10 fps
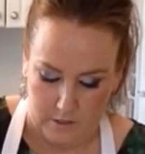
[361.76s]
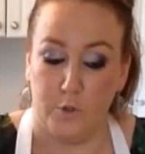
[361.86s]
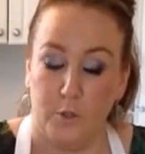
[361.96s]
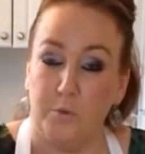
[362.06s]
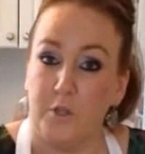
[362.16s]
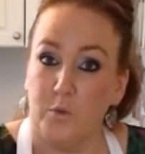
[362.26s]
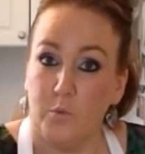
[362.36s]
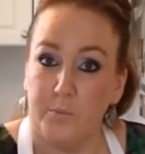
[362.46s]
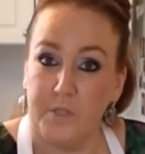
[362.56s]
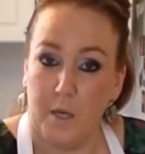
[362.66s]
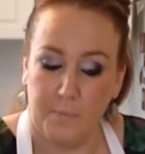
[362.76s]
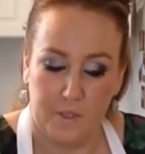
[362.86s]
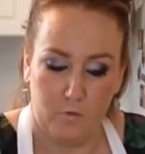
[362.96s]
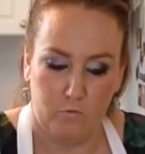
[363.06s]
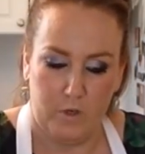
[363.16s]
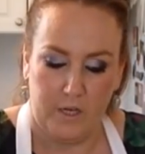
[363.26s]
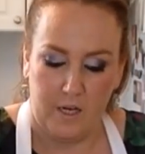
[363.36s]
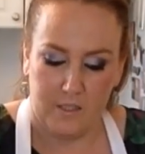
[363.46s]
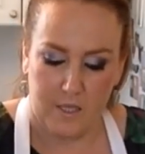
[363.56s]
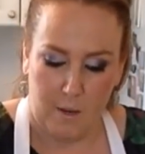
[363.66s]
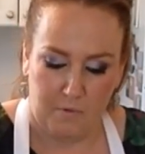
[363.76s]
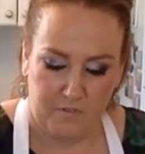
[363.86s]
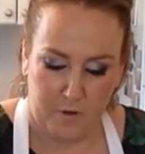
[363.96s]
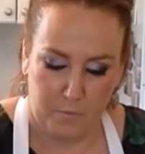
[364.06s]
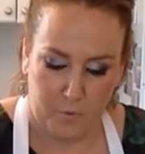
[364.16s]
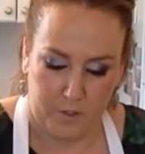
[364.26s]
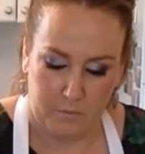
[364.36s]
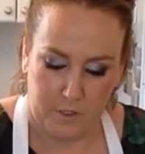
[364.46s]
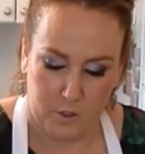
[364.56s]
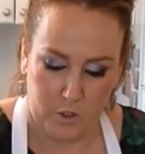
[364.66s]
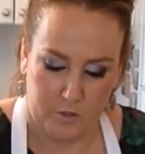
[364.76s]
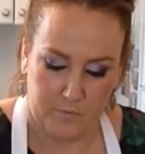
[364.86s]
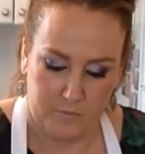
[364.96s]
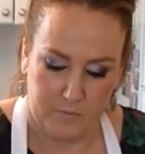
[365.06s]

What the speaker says: We're going to put the whipped topping right on top of our pudding mixture.